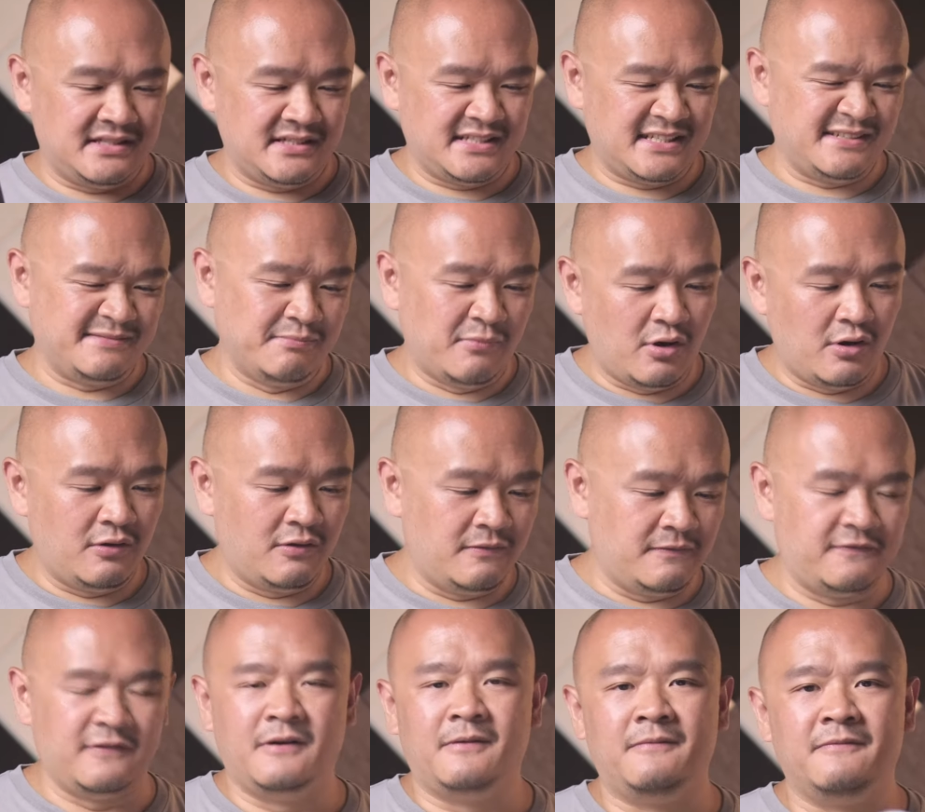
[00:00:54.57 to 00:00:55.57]
small
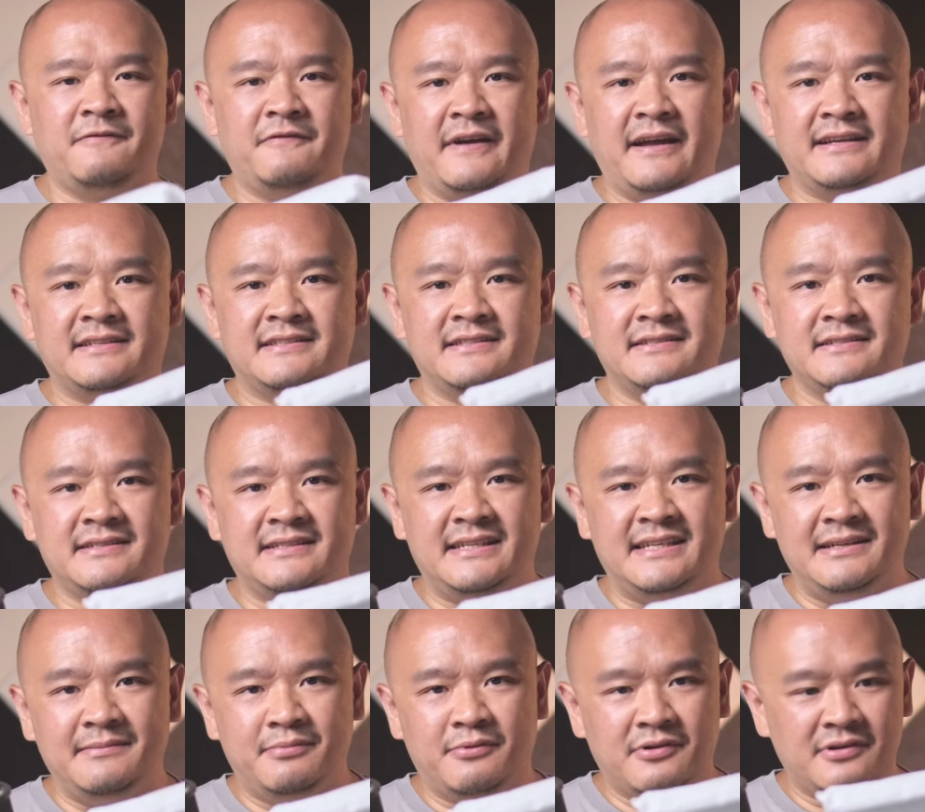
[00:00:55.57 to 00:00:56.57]
form factor
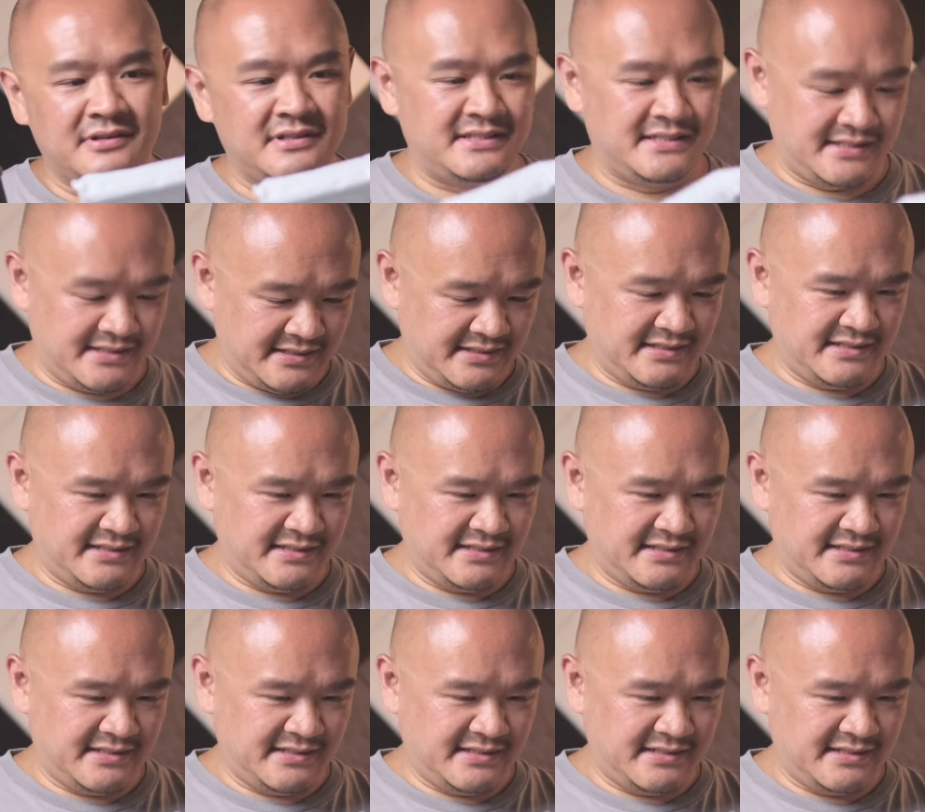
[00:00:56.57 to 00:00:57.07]
keyboards.